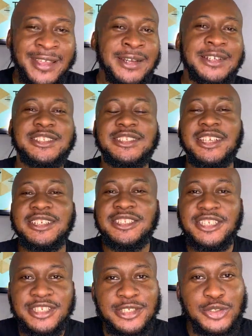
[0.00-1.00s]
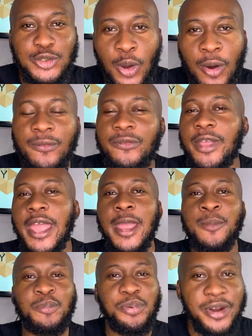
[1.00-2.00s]
This is the gist of
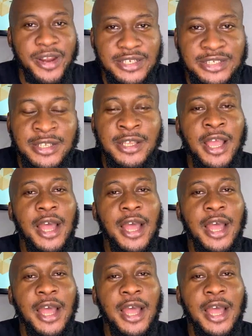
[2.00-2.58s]
Empress